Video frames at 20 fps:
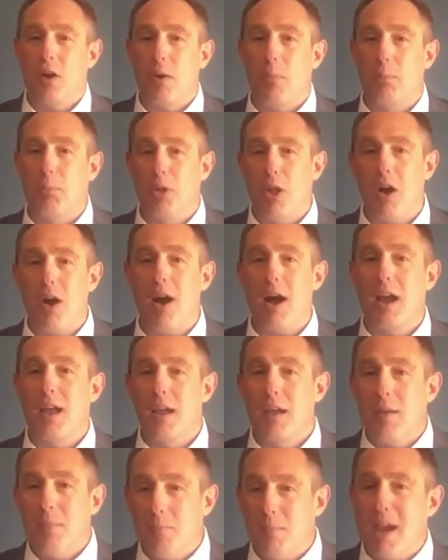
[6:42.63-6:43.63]
blog,
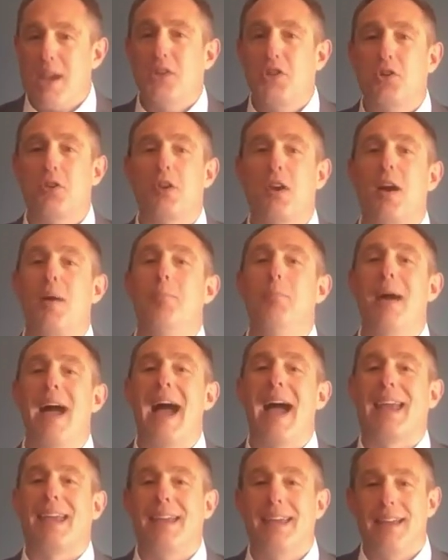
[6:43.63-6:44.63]
make sure to come
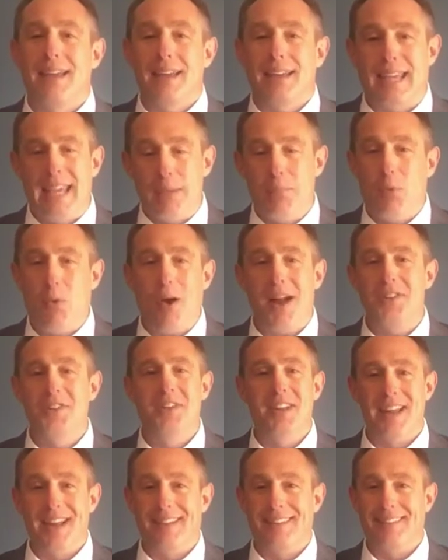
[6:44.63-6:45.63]
back. Keep
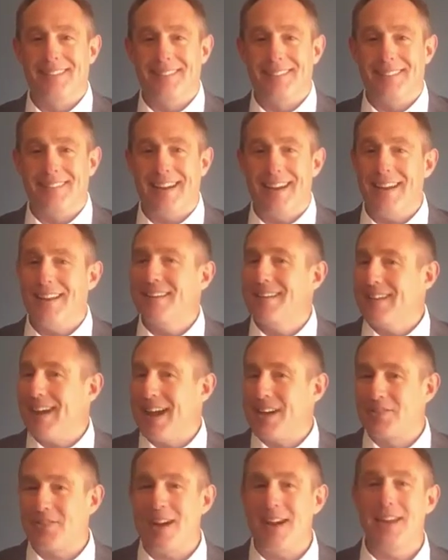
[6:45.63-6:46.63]
watching it. Right?
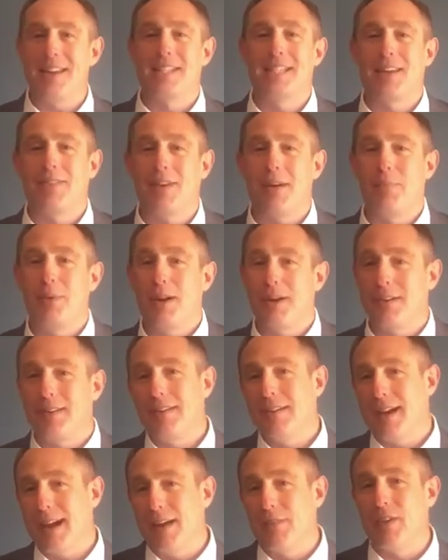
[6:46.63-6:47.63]
I try and get stuff up
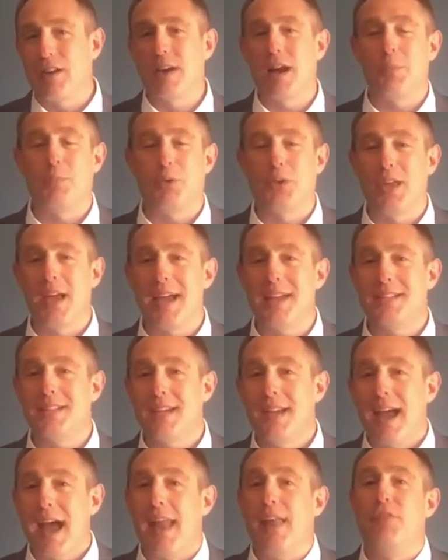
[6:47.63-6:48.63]
here every couple days.
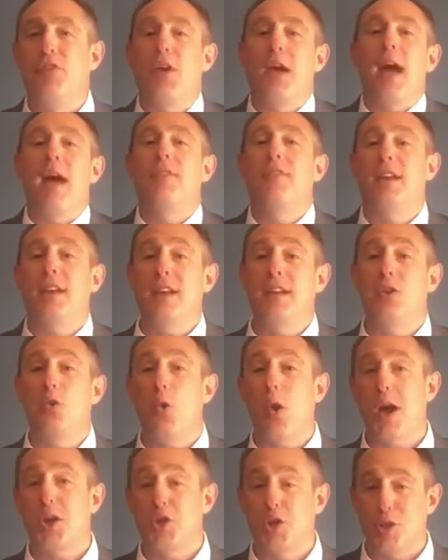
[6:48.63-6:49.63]
And if you have any
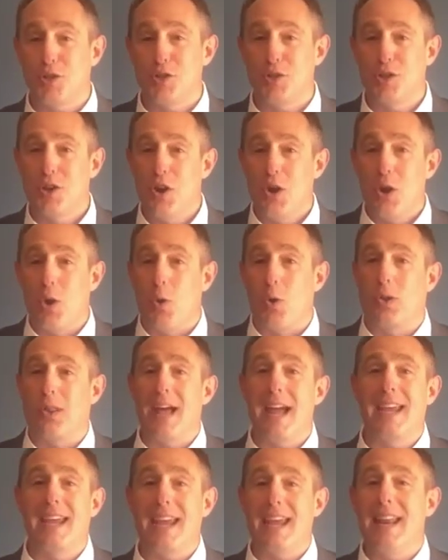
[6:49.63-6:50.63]
questions or
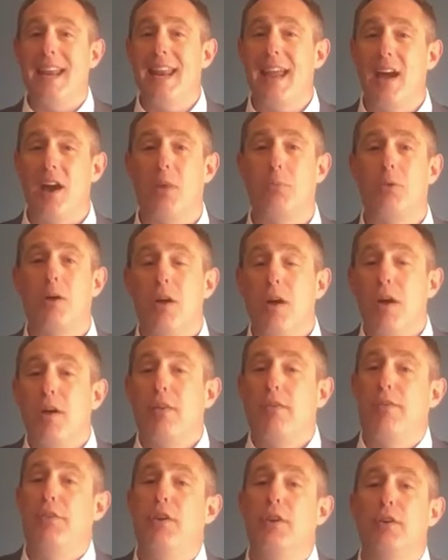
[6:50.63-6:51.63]
like any help,
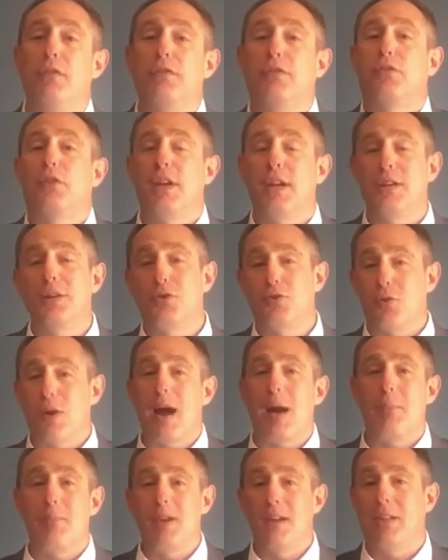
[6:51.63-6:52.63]
feel free to
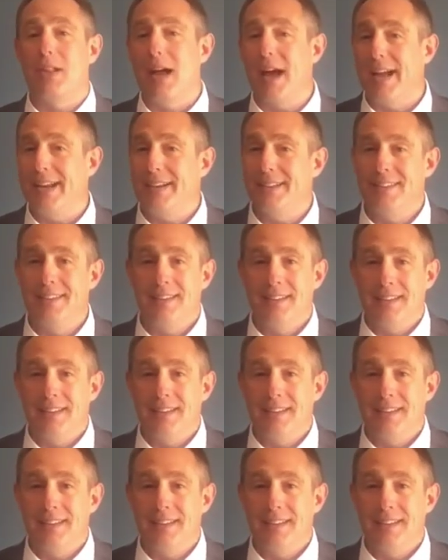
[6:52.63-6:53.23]
drop me a line.